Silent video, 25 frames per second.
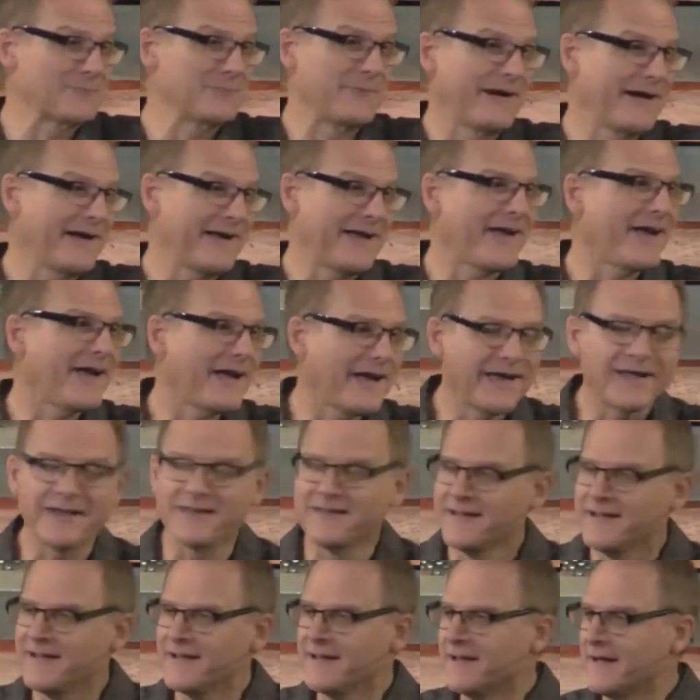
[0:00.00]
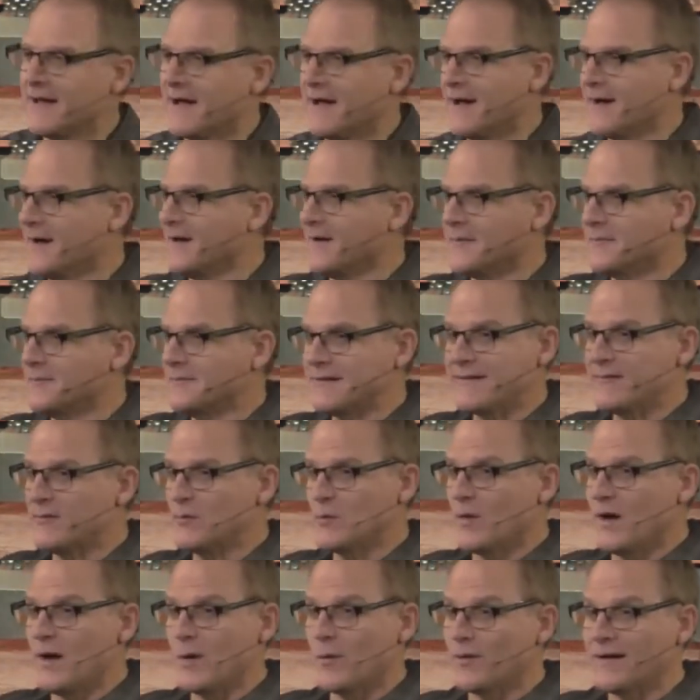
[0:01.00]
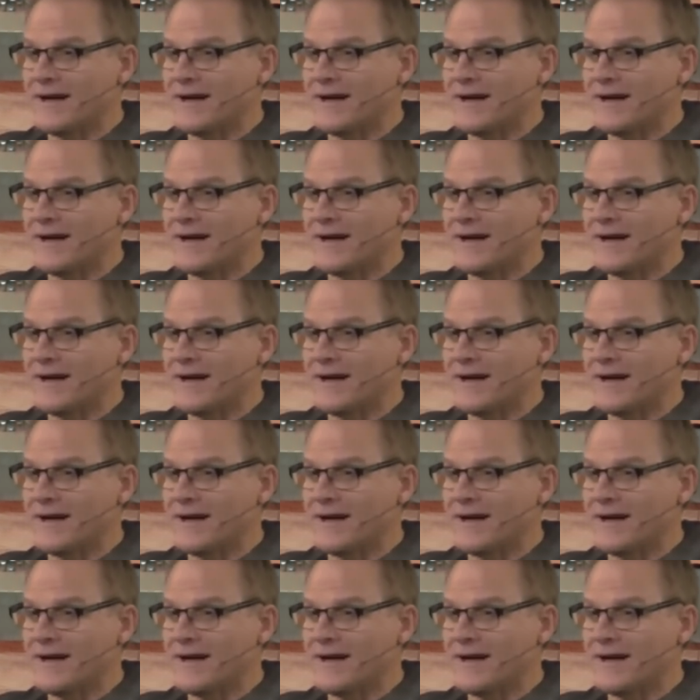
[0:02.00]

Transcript: my head, uh, even while we